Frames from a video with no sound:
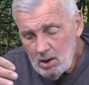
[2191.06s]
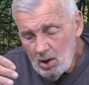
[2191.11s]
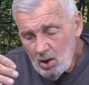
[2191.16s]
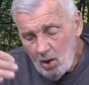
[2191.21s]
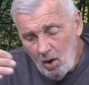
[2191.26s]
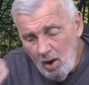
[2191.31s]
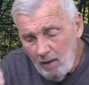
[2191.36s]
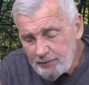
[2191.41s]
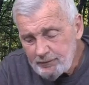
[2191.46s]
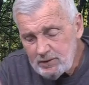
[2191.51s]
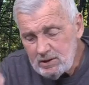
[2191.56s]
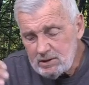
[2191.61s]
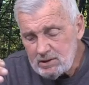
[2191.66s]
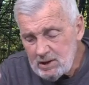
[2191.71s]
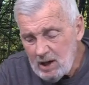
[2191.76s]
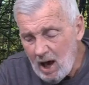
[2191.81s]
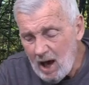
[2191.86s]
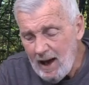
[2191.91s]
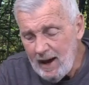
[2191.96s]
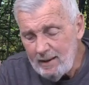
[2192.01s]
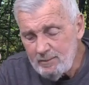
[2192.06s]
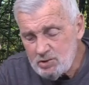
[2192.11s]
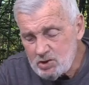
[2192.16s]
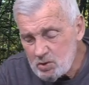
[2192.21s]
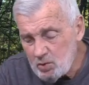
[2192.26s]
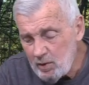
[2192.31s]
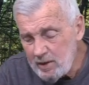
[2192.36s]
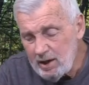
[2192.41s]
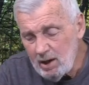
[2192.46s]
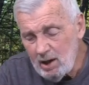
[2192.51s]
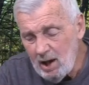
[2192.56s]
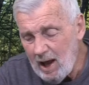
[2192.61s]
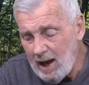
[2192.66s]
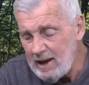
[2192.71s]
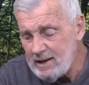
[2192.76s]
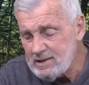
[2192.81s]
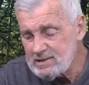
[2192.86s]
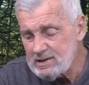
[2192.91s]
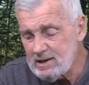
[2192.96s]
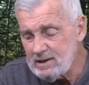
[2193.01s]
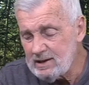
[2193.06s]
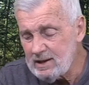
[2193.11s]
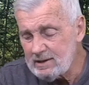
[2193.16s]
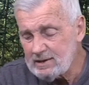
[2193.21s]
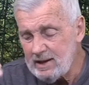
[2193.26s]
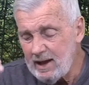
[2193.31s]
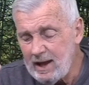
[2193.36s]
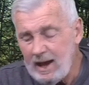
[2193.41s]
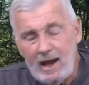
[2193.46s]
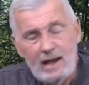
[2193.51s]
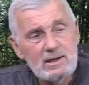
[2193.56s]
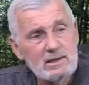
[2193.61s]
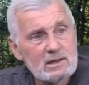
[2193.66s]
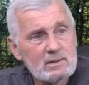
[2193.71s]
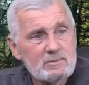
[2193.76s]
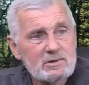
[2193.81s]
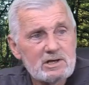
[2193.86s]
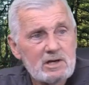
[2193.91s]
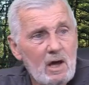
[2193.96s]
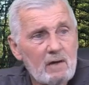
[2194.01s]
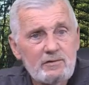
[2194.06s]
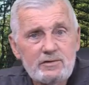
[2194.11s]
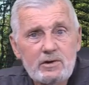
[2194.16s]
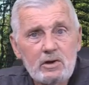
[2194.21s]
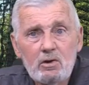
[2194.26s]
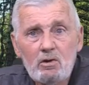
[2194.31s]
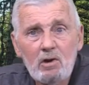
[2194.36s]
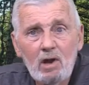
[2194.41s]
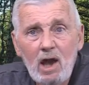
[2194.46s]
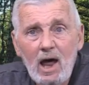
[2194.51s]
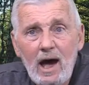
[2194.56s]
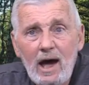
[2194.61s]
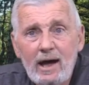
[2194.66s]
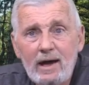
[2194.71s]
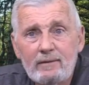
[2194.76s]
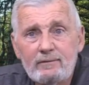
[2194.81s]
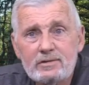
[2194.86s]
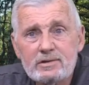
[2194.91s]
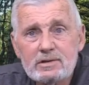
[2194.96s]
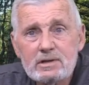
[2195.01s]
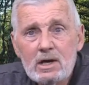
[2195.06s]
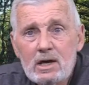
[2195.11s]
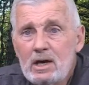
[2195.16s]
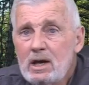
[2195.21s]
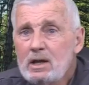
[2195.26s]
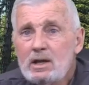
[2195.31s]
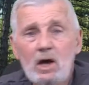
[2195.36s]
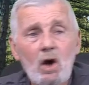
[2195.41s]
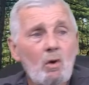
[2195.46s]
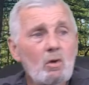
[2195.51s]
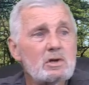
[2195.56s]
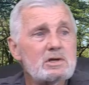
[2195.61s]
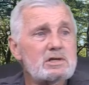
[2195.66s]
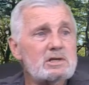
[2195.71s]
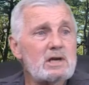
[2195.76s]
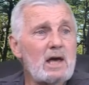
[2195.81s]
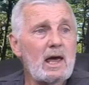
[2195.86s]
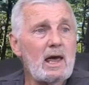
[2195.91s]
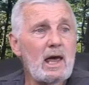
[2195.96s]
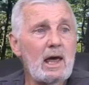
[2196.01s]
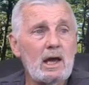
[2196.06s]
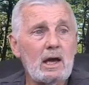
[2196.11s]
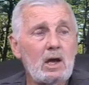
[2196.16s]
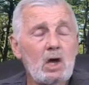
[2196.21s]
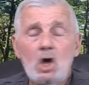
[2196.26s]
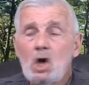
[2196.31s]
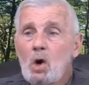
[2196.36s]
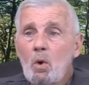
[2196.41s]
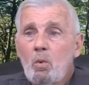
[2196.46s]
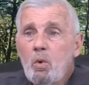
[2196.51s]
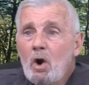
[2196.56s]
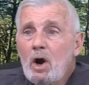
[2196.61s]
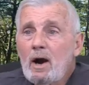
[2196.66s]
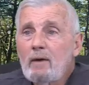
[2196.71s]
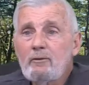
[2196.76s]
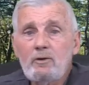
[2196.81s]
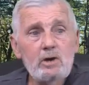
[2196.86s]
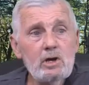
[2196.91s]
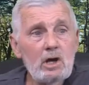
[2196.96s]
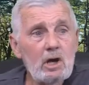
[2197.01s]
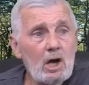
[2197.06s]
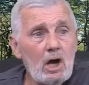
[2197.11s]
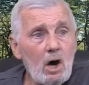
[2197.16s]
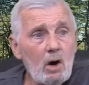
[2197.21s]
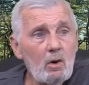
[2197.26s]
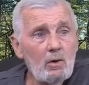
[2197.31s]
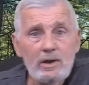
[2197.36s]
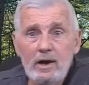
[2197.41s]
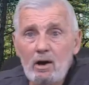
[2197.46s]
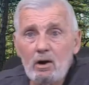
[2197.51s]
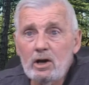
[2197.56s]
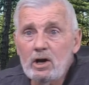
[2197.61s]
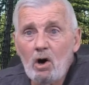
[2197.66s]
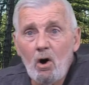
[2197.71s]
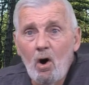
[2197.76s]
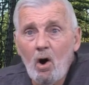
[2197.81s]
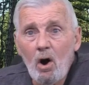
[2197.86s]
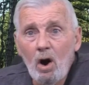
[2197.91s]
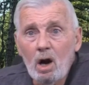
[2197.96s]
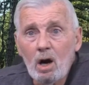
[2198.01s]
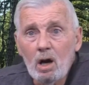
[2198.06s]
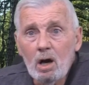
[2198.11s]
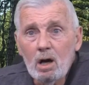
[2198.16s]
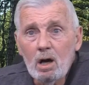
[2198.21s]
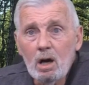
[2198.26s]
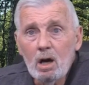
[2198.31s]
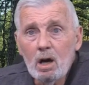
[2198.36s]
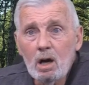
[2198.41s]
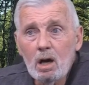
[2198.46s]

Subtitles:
Oftentimes realizing that they hate themselves and their lives. The old saying, wherever you go, there you are.